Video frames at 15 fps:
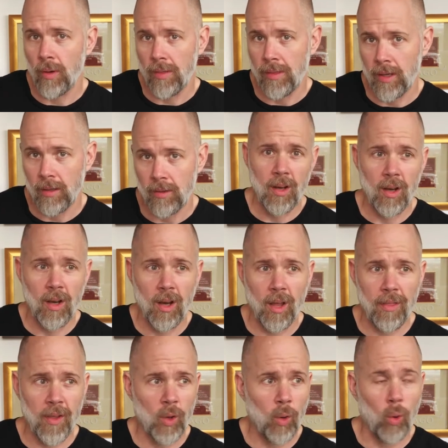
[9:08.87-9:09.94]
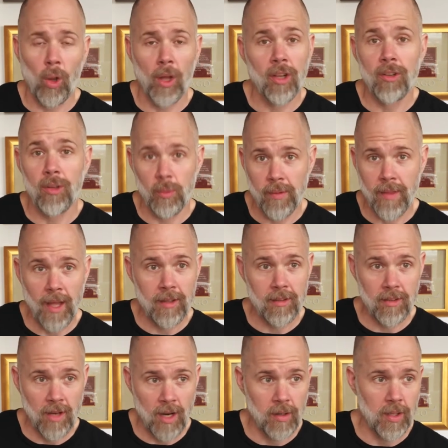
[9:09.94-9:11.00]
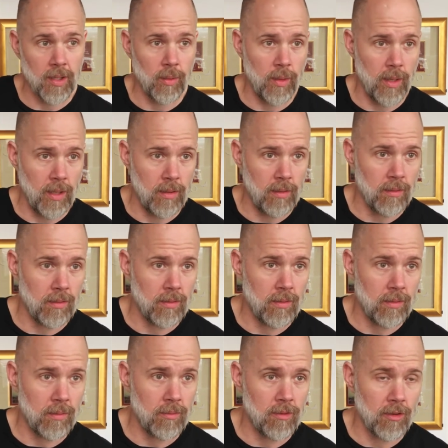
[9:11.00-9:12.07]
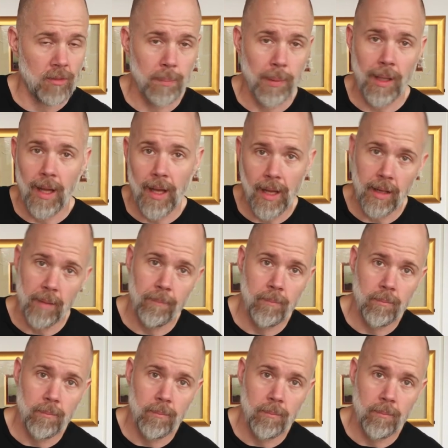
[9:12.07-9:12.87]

I think all I could do in that scenario is just play